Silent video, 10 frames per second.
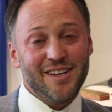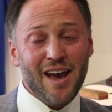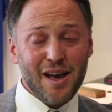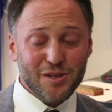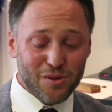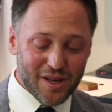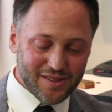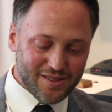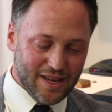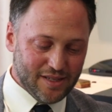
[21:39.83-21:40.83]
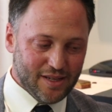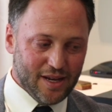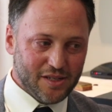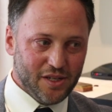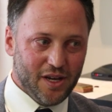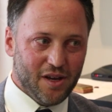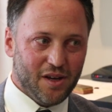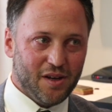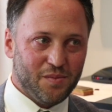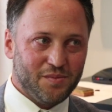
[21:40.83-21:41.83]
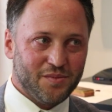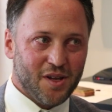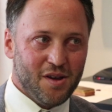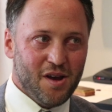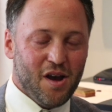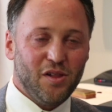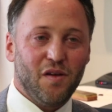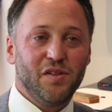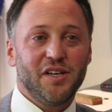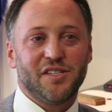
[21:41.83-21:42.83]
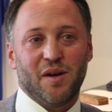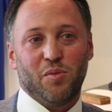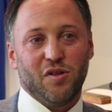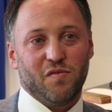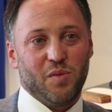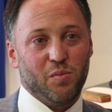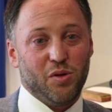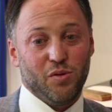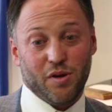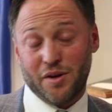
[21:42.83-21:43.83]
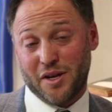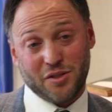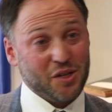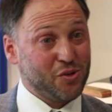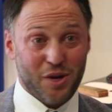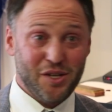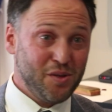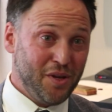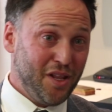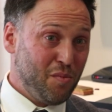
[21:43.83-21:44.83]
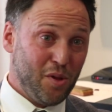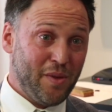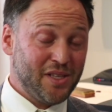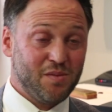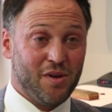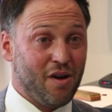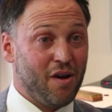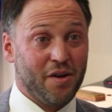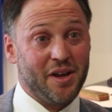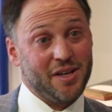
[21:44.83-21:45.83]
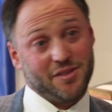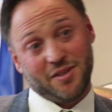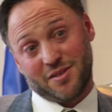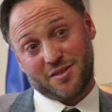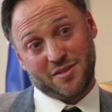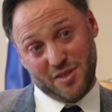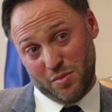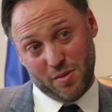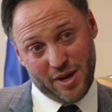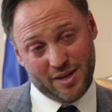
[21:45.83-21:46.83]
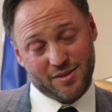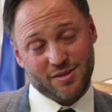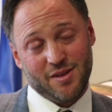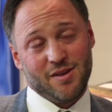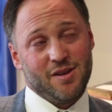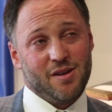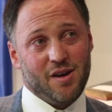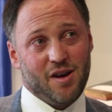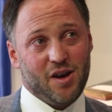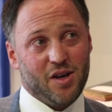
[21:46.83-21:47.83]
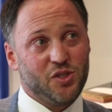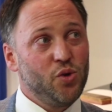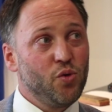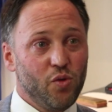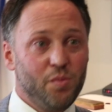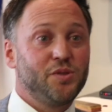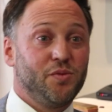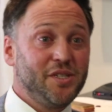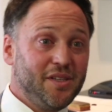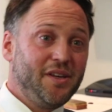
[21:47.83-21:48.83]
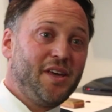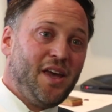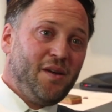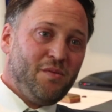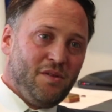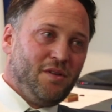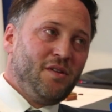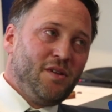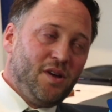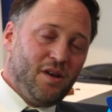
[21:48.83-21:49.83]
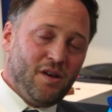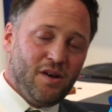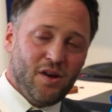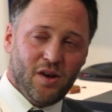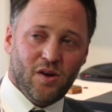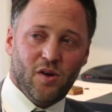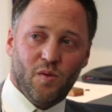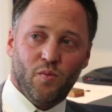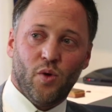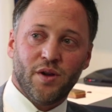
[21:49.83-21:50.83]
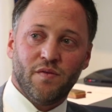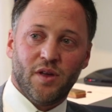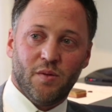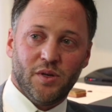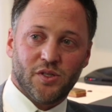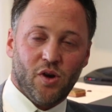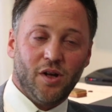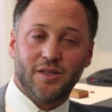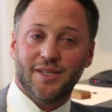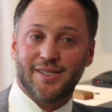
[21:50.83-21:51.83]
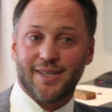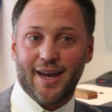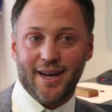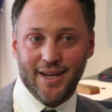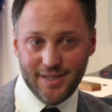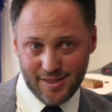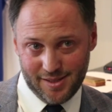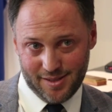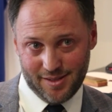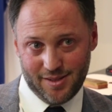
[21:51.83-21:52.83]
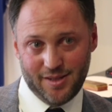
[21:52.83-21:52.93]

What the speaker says: Yeah, so that's actually a lovely example of people who are not trained to be diplomats, but are in essence diplomats. Two groups recently came. One of them is called the Israelis,